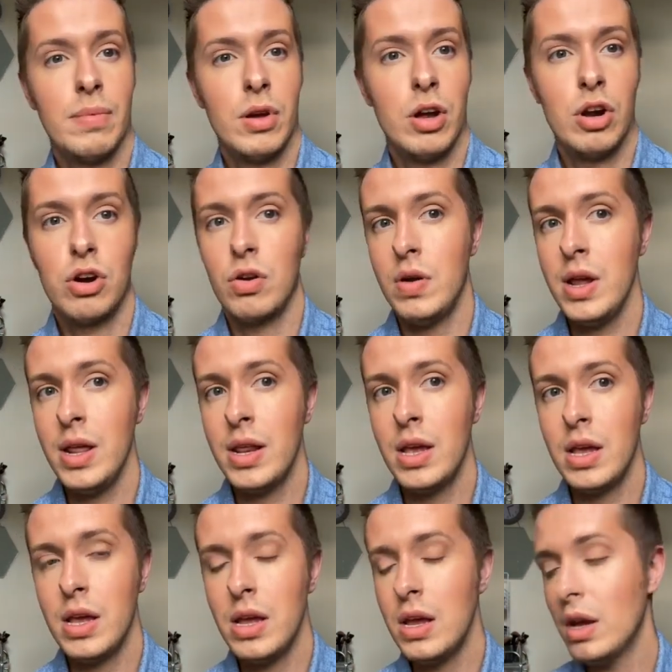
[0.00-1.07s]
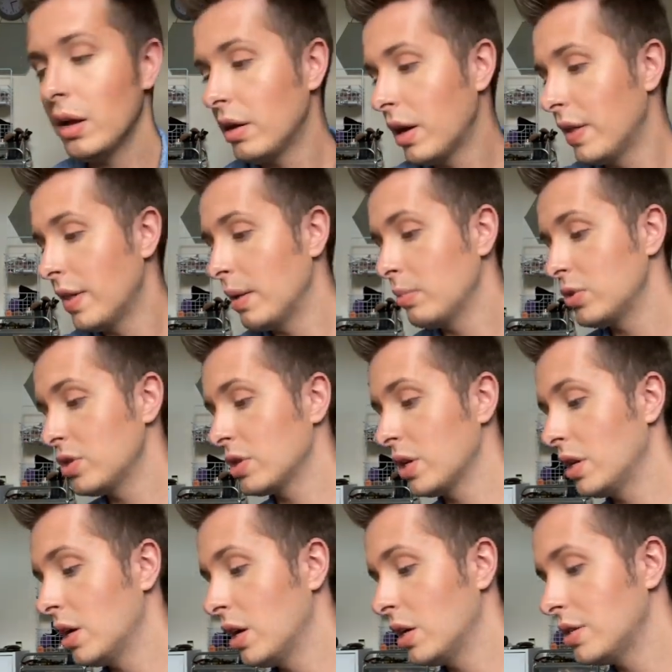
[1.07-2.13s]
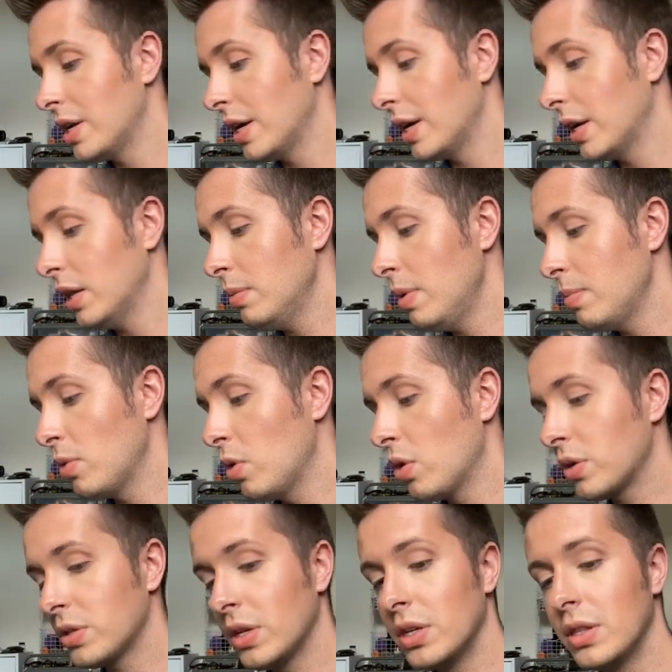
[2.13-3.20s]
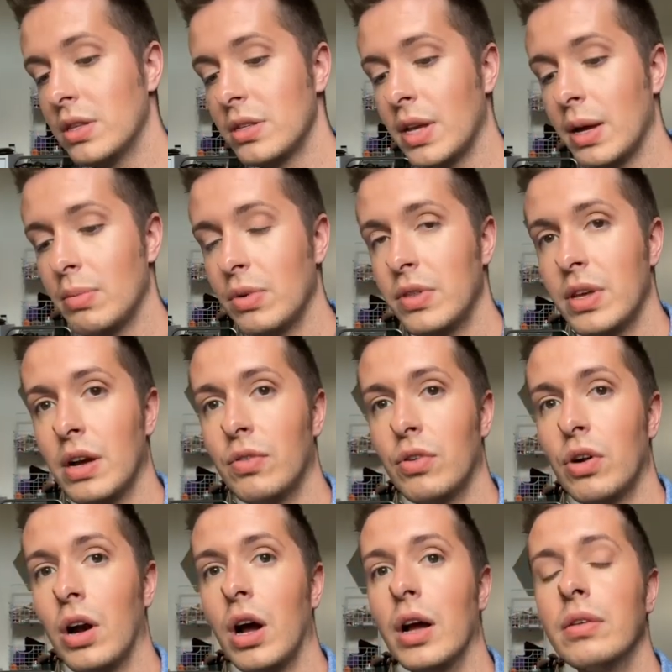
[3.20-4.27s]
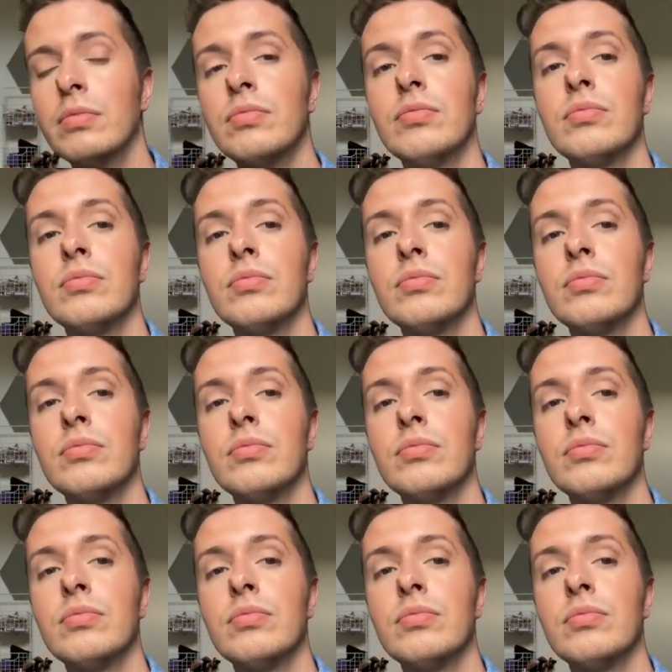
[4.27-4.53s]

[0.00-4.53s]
Pretty. And then I'm just going to take a little bit more because I did the same with the other eye.